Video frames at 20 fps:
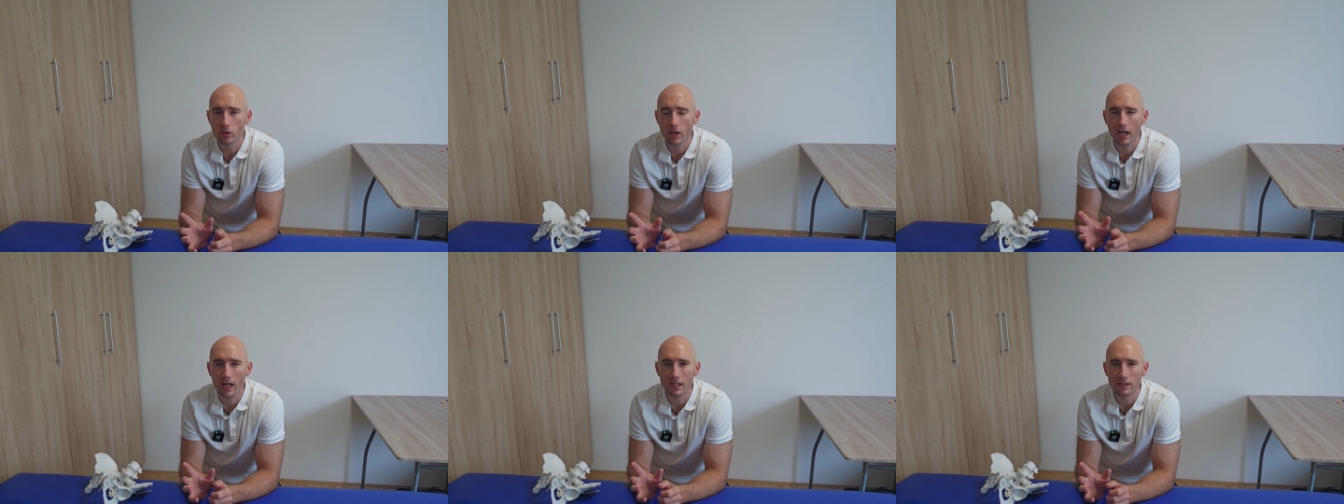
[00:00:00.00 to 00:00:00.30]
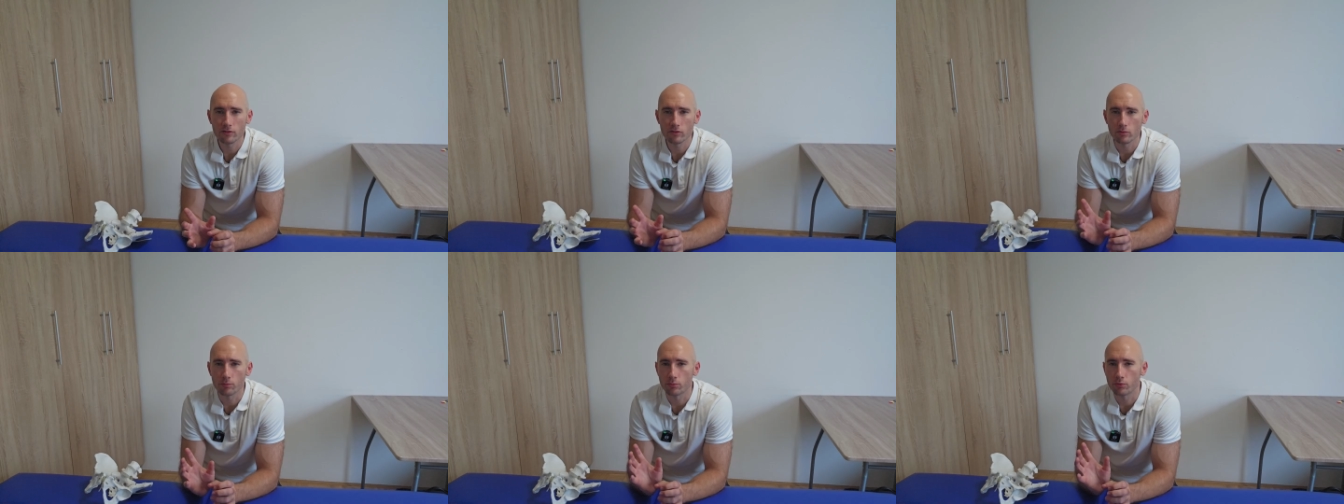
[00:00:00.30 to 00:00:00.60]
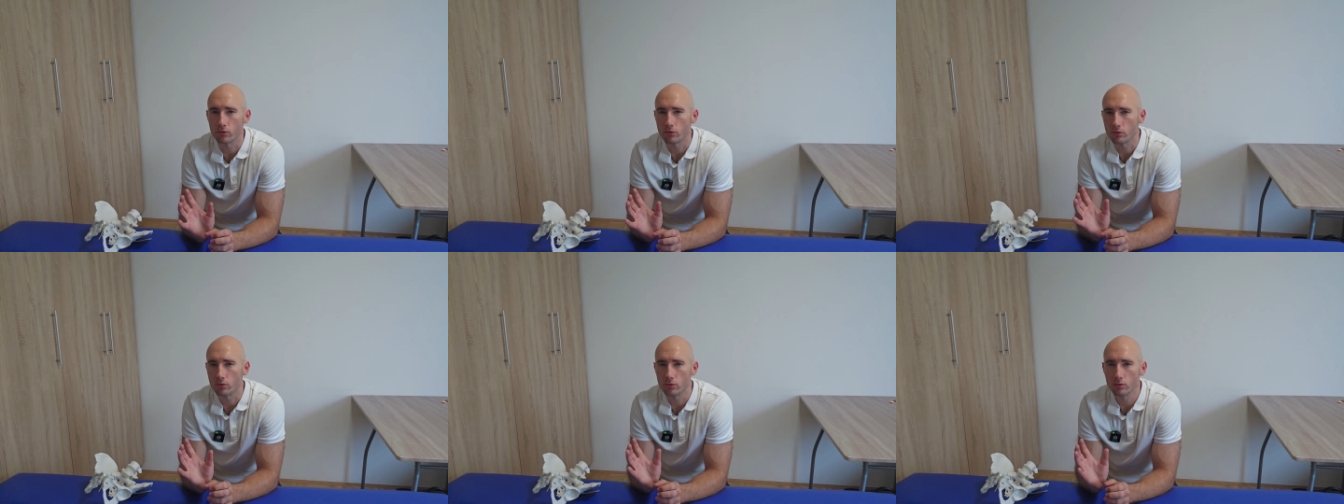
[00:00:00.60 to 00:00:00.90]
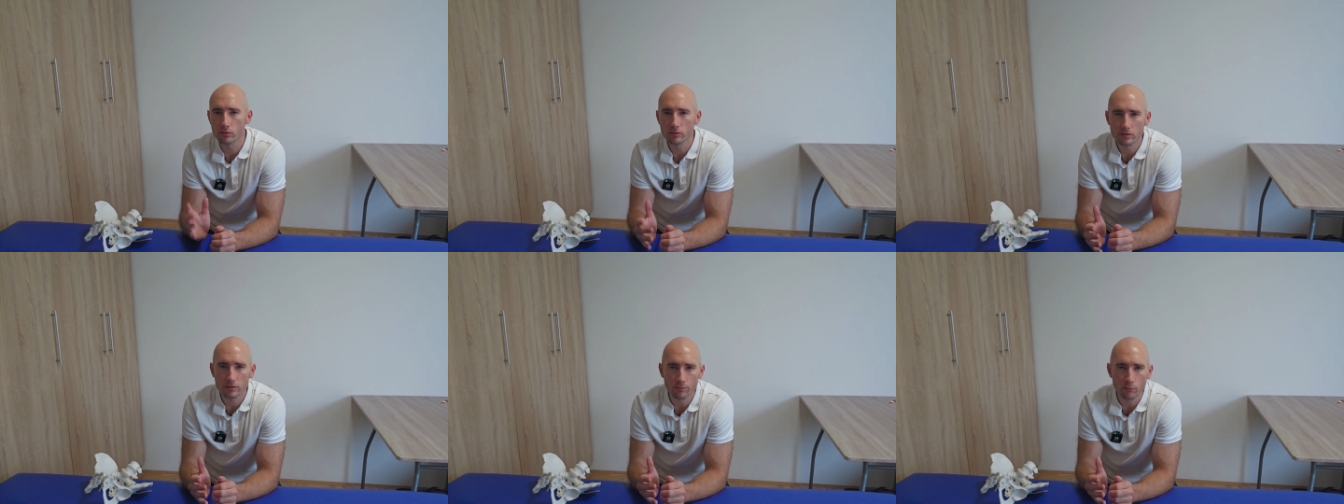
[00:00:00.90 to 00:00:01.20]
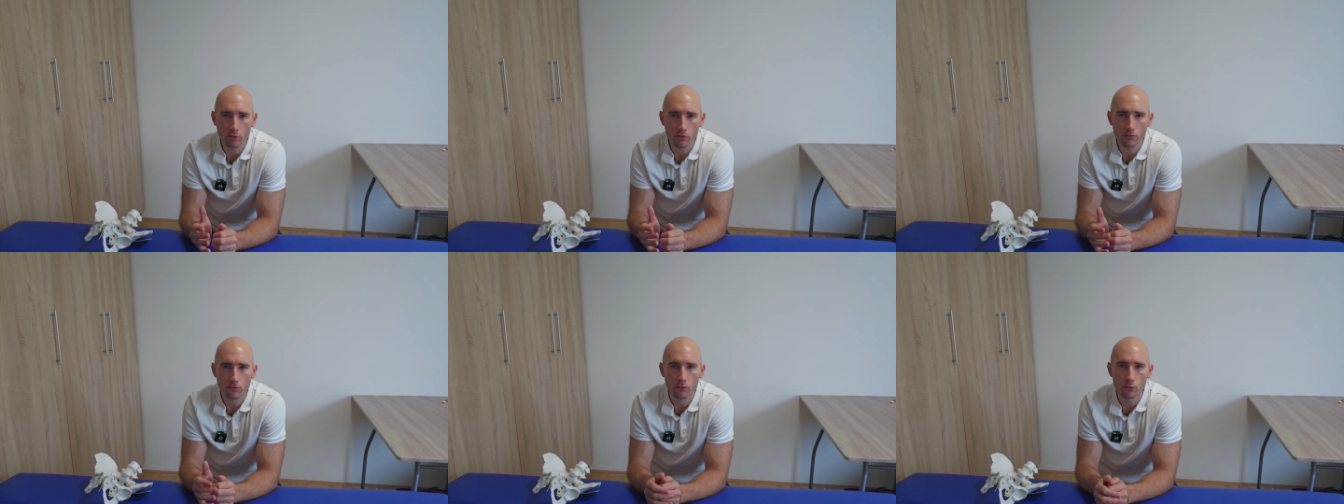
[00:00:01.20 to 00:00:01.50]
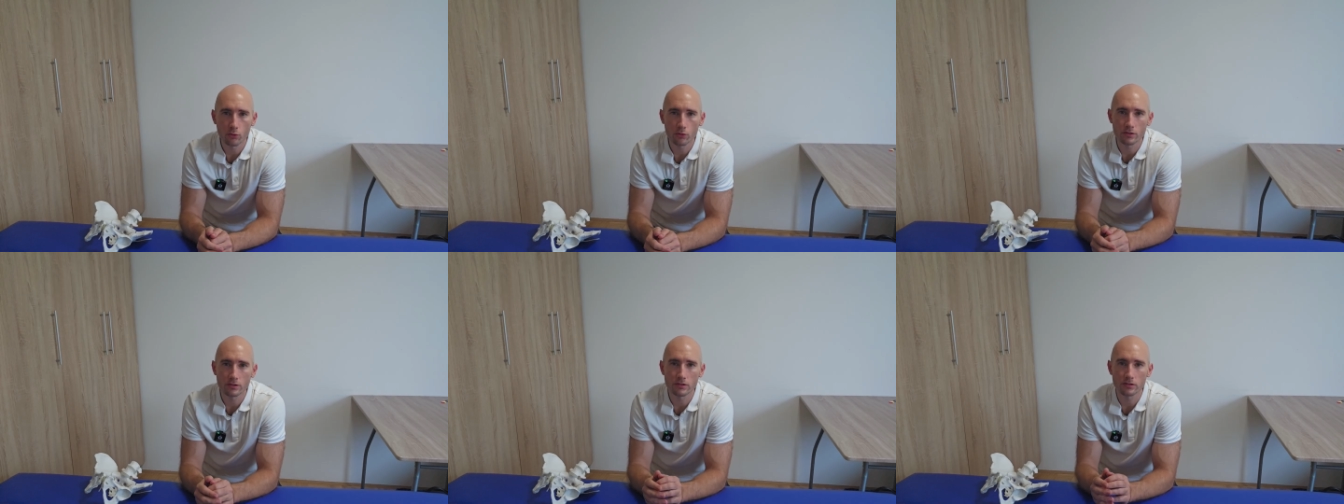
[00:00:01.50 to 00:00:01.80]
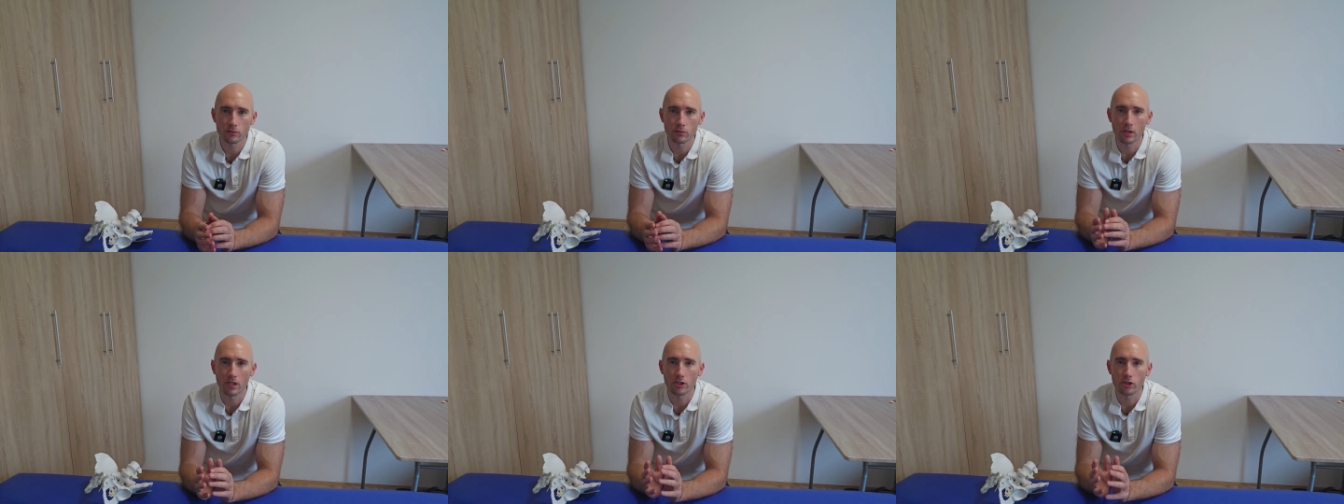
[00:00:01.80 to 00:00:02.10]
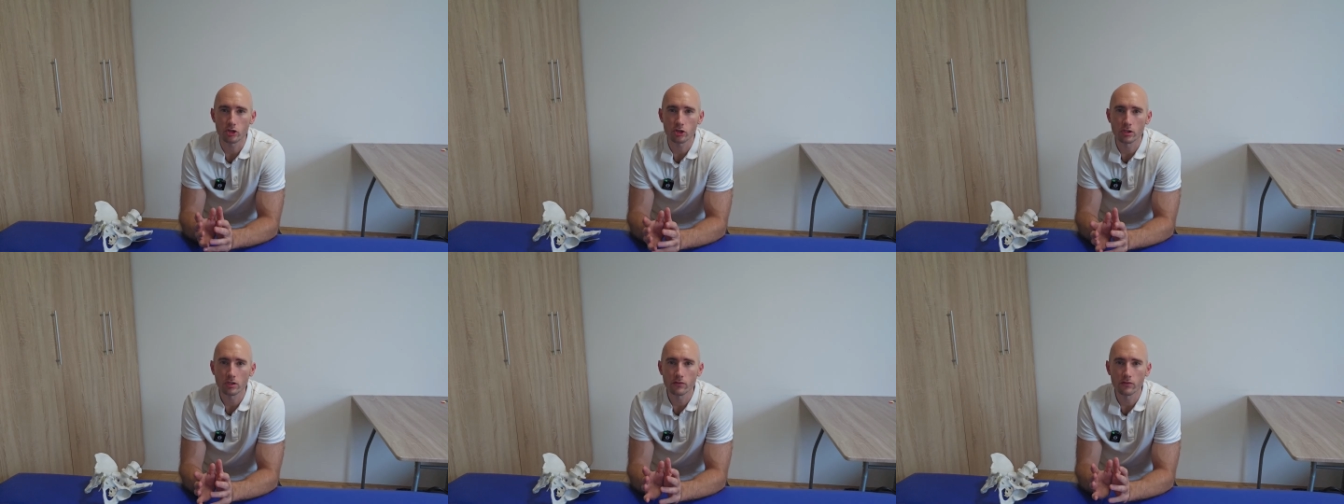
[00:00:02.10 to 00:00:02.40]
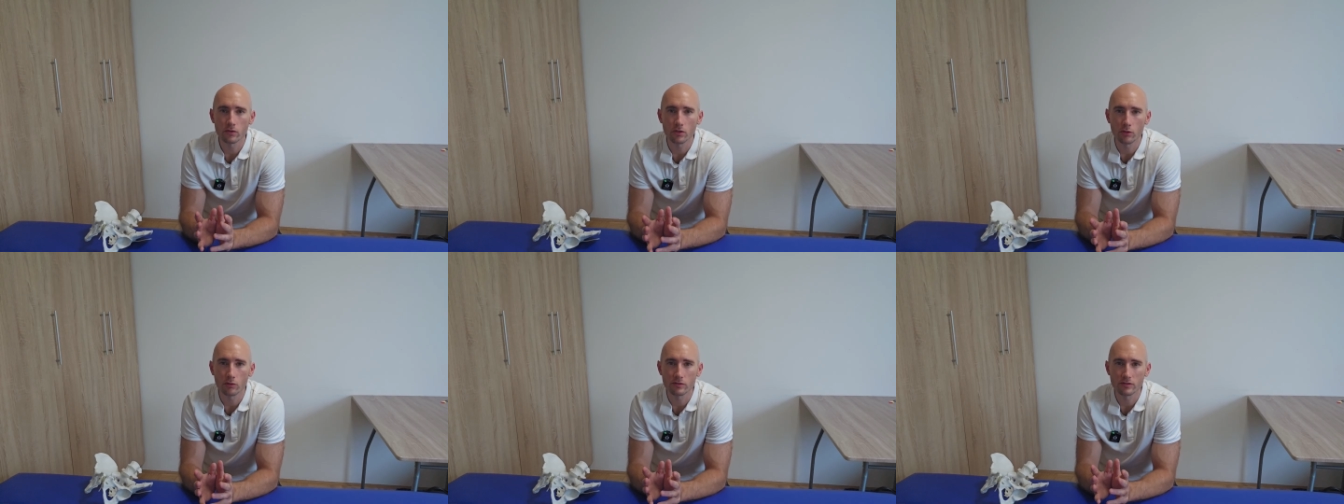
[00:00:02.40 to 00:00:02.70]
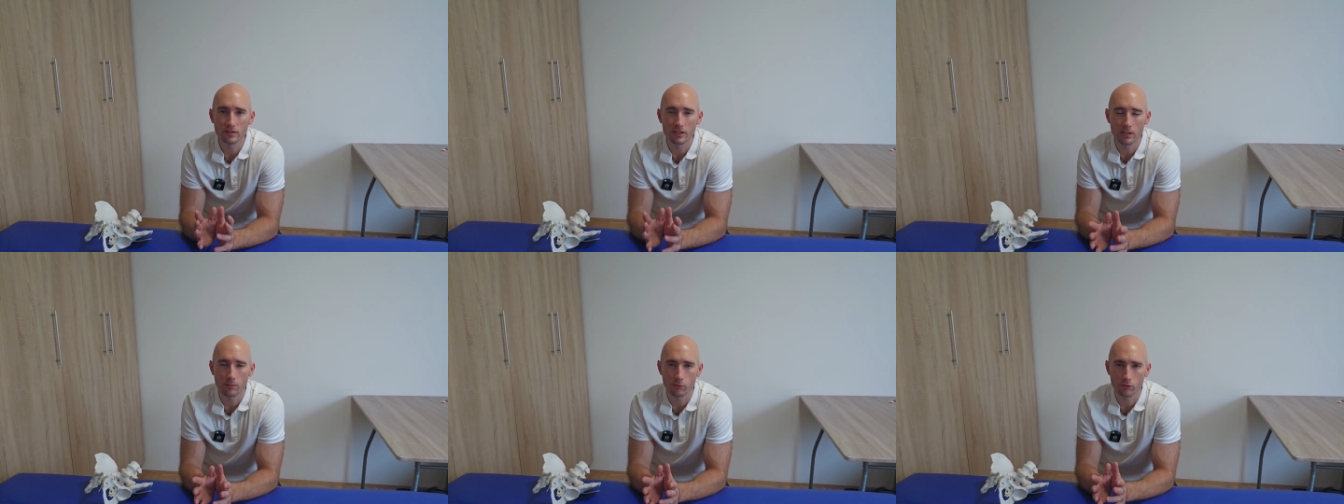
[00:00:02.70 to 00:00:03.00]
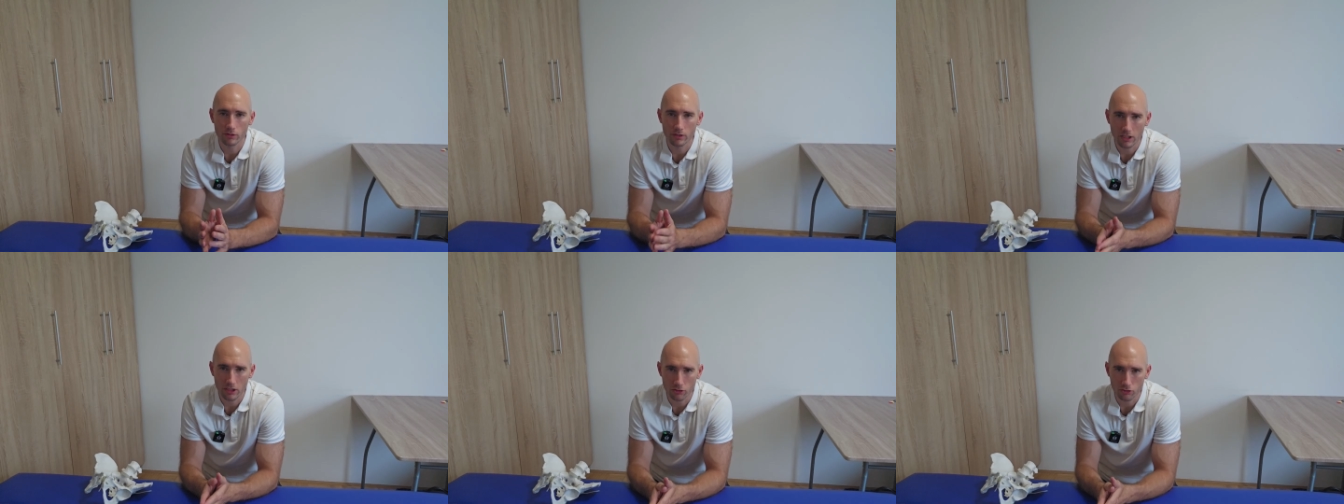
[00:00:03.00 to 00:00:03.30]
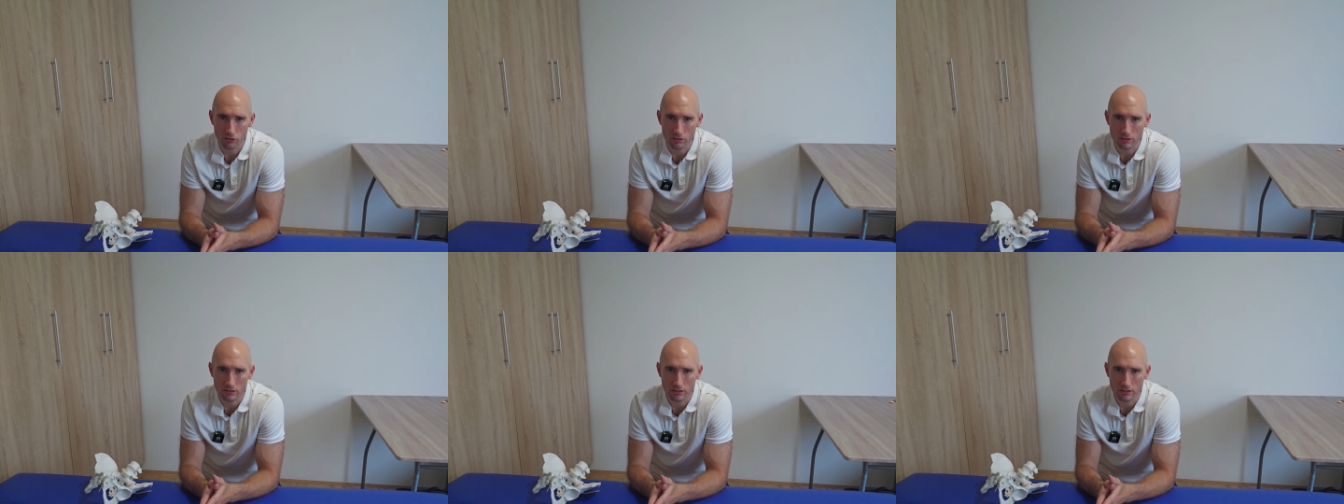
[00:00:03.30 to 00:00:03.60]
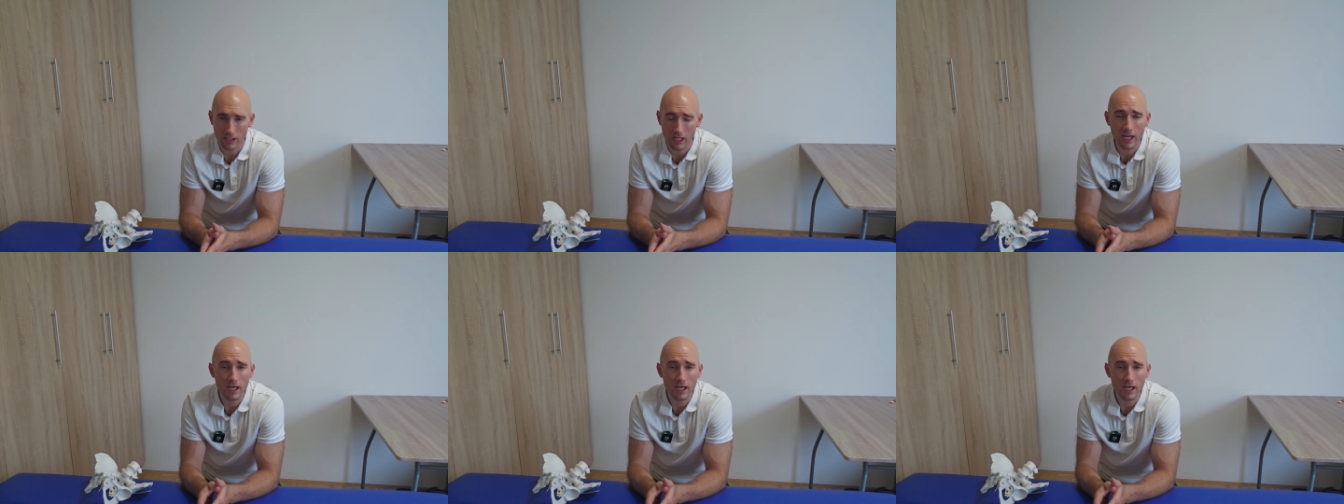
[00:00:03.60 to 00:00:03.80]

has to produce more force to achieve those same rotations.